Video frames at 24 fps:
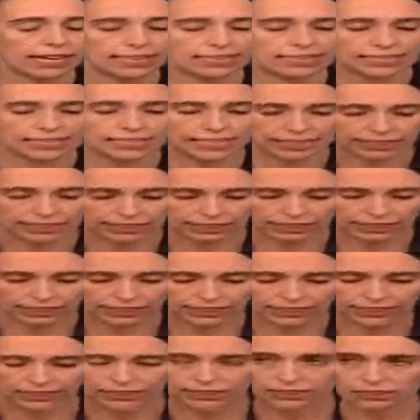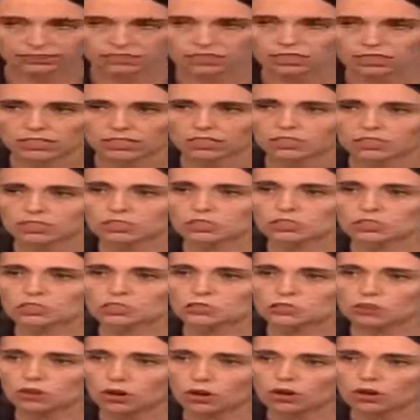And secondly, the
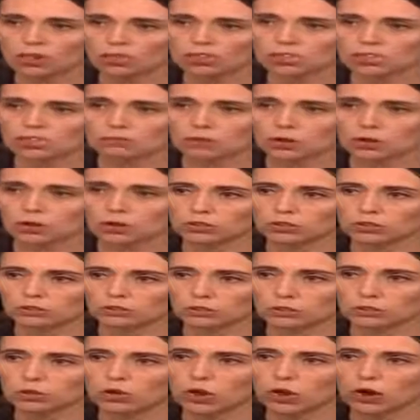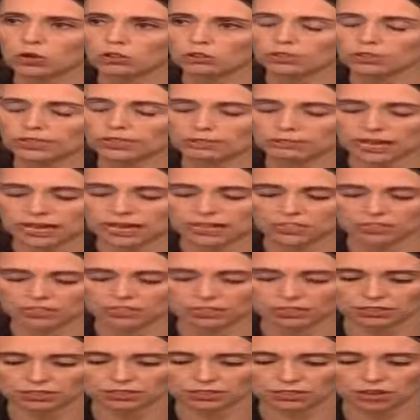strongest possible
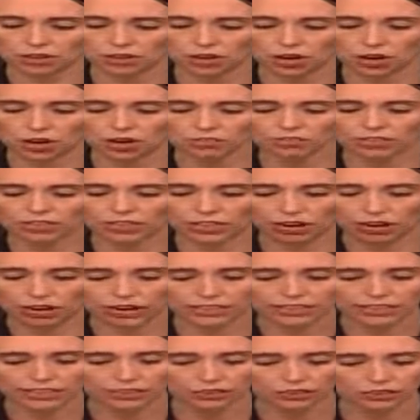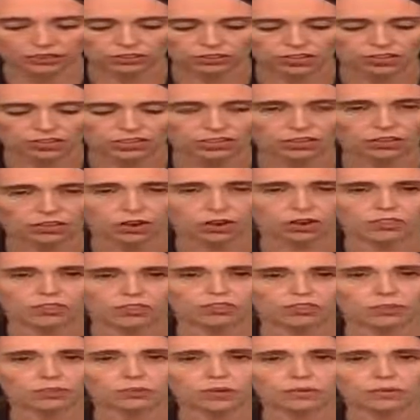condemnation of the ideology of
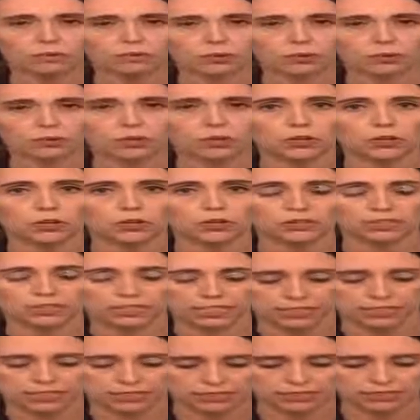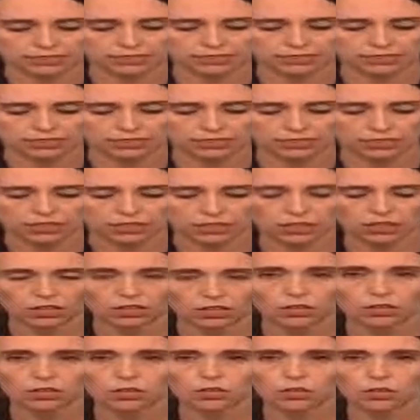the people who did this.
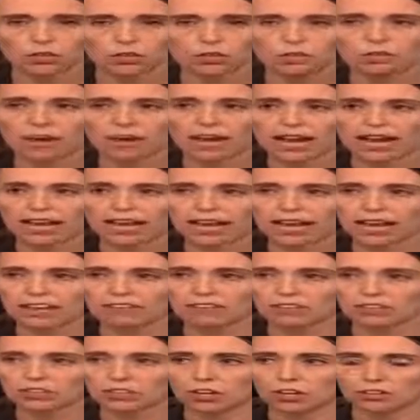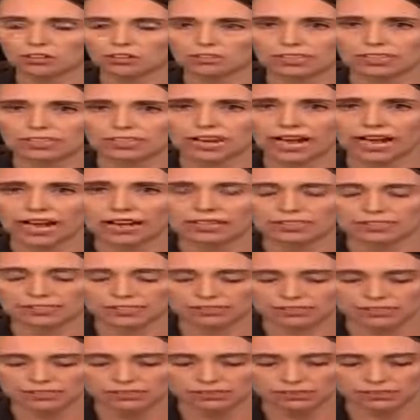You may have chosen
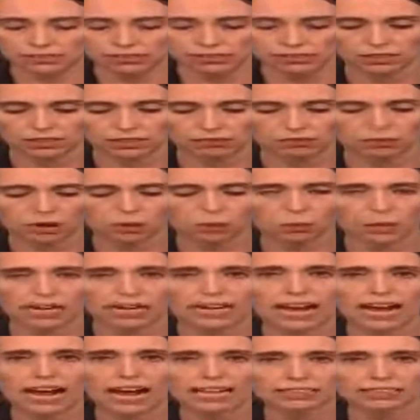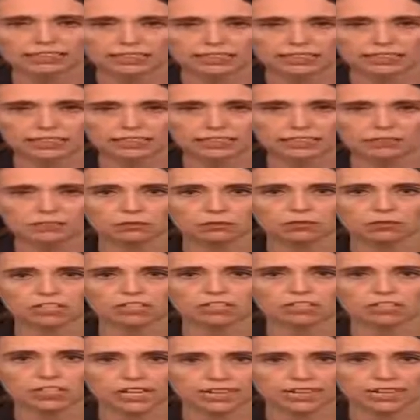us, but we utterly
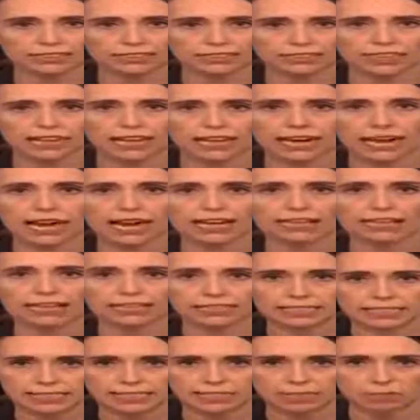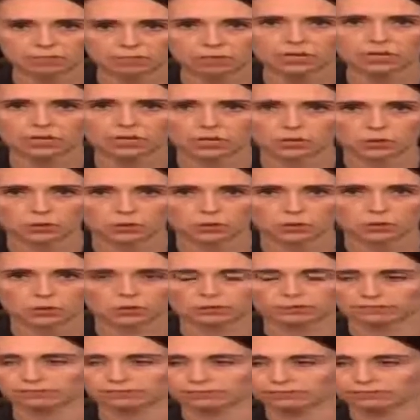reject and condemn you.